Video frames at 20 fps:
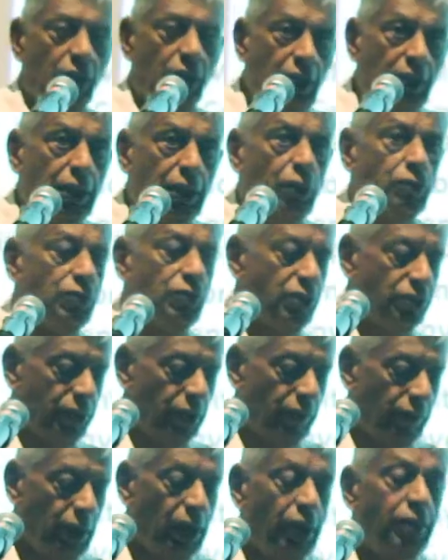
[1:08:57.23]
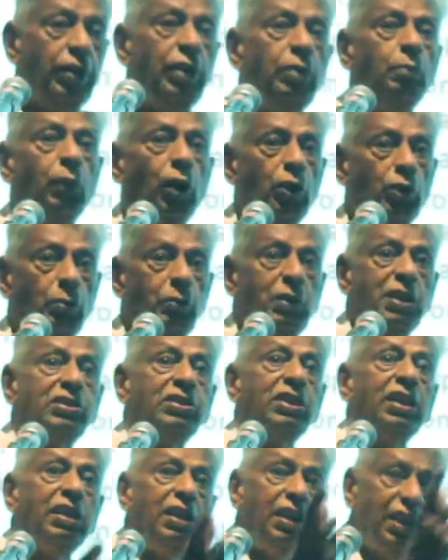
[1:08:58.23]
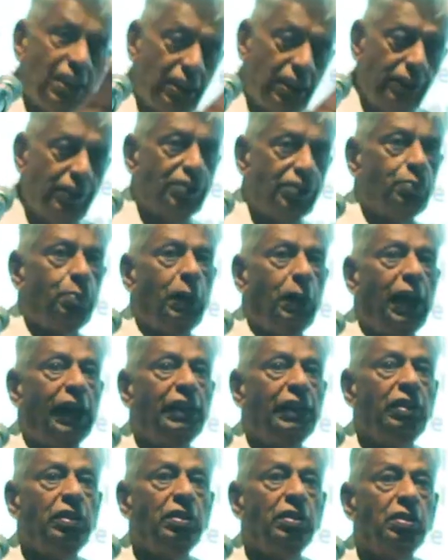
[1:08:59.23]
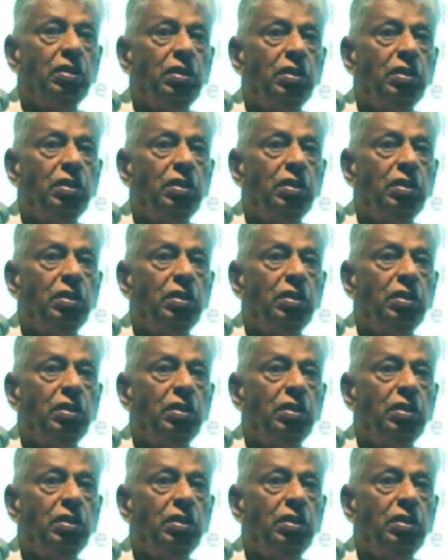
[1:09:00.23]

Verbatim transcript: 3,700 monuments that need this plan,